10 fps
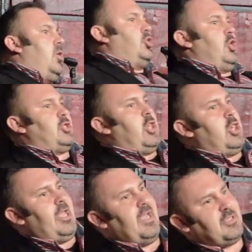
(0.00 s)
just
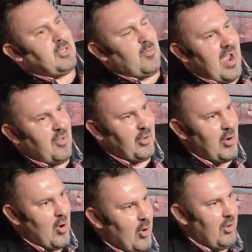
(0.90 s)
leans around the
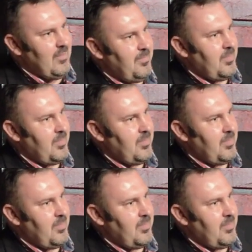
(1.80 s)
girl,